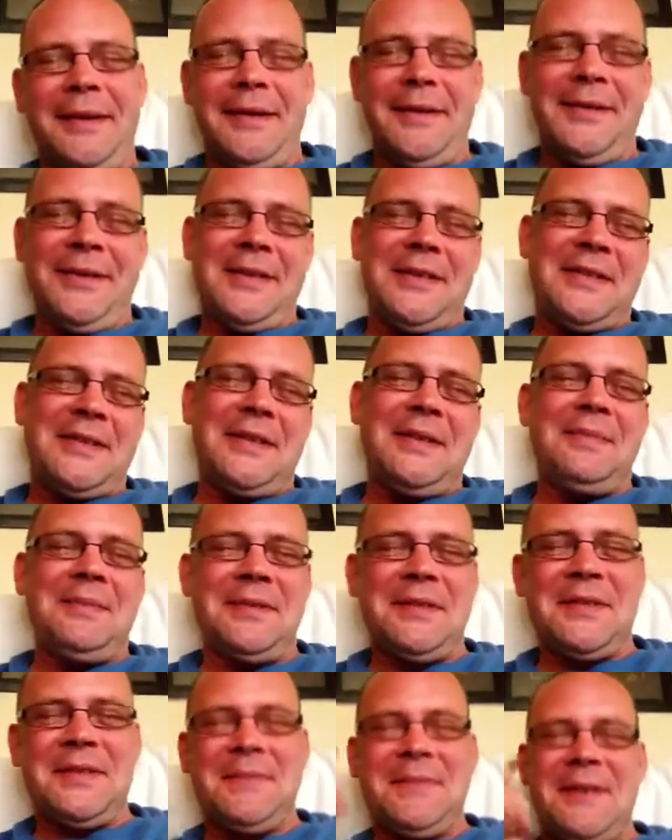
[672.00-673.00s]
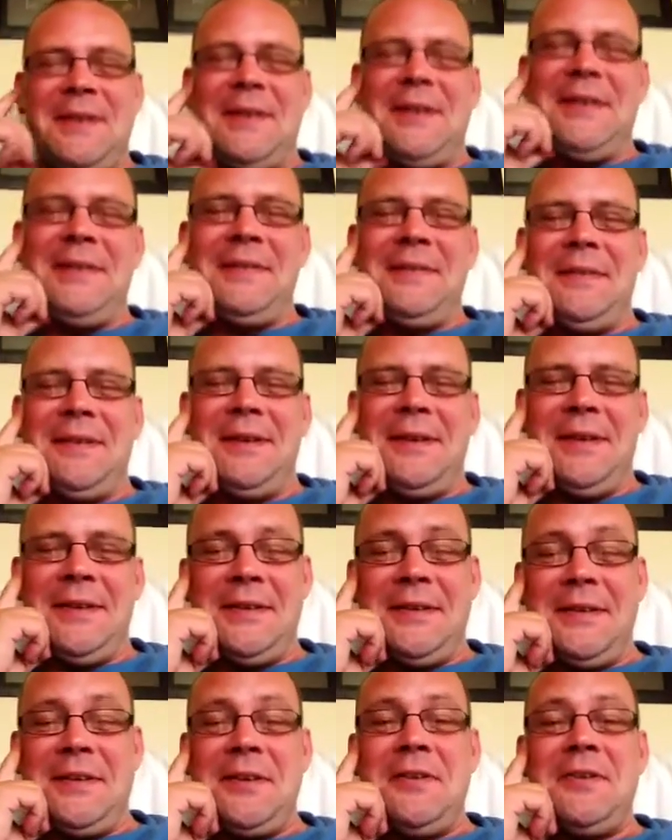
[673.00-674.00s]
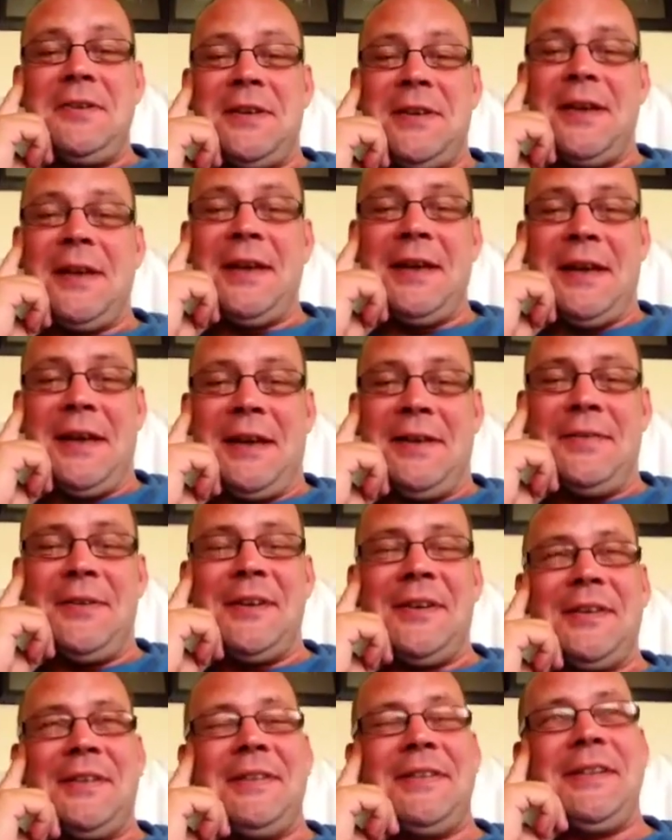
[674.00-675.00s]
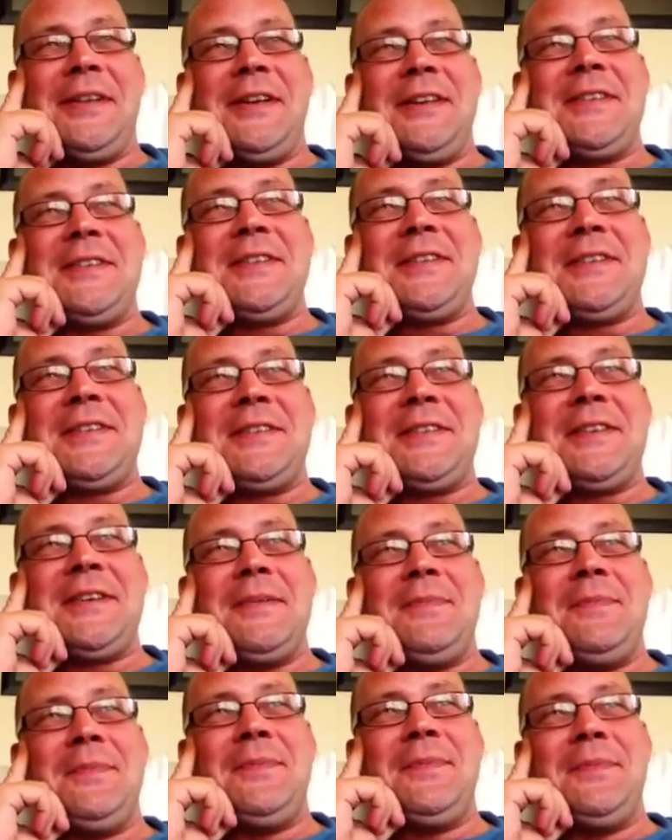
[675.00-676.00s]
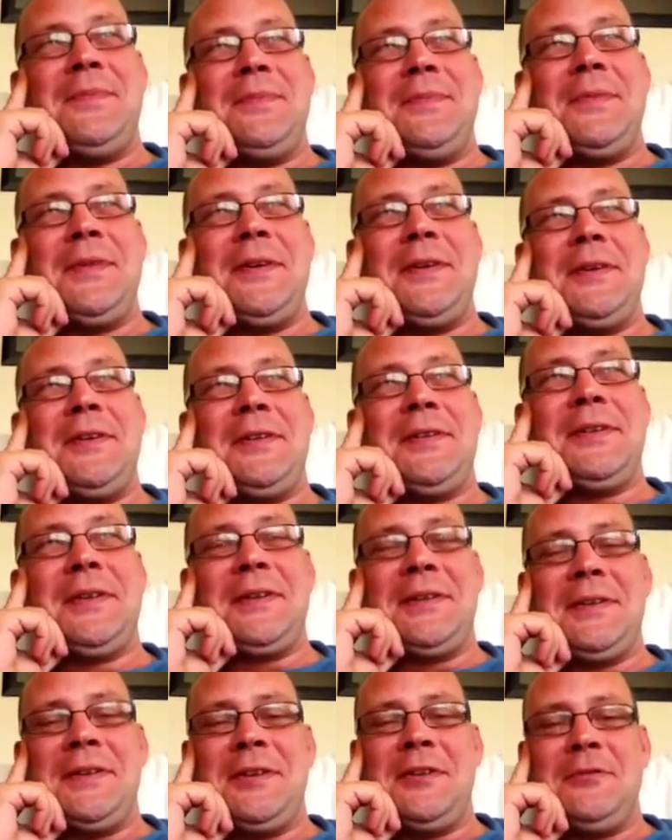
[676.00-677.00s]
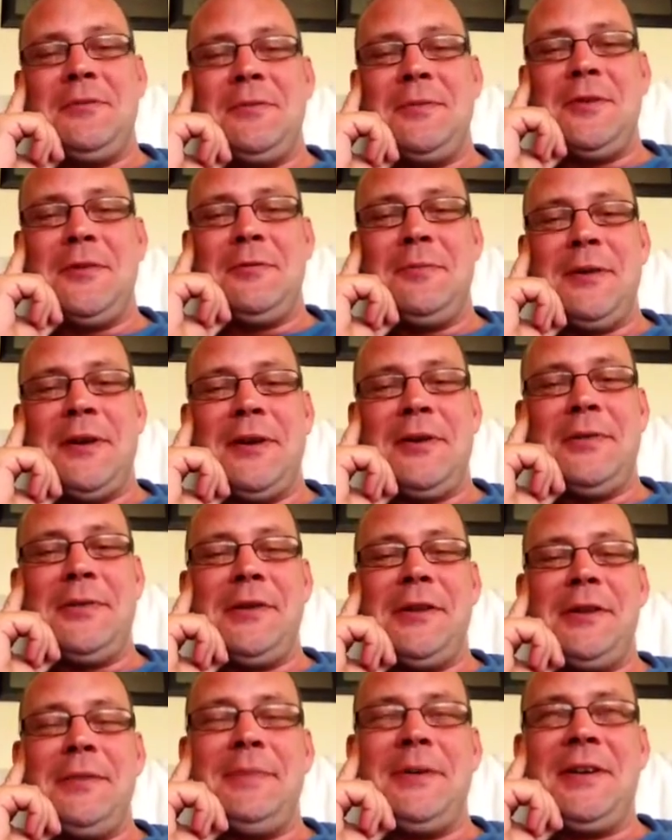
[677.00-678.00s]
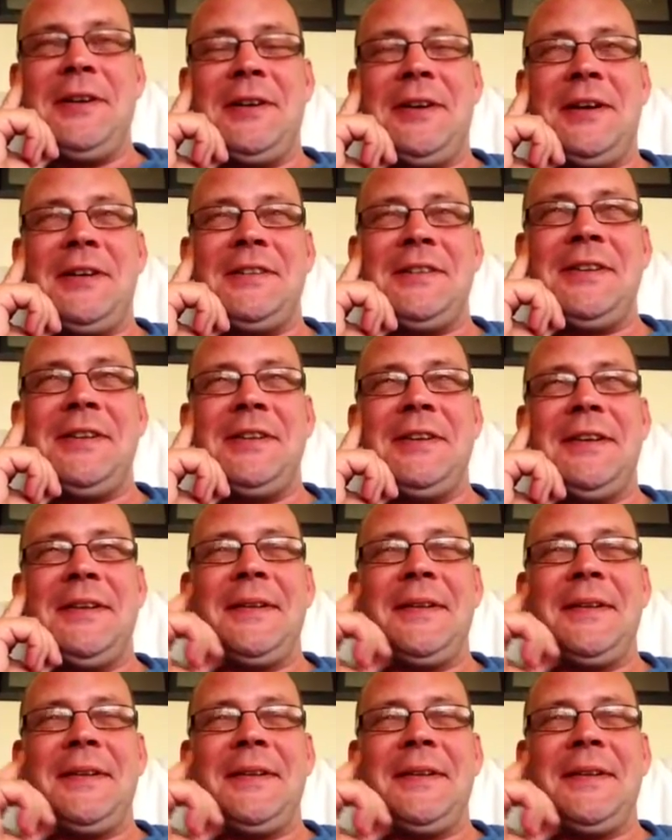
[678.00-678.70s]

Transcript: Which seems to be, in the UK anyway, the latest thing that you've made it really big, actually.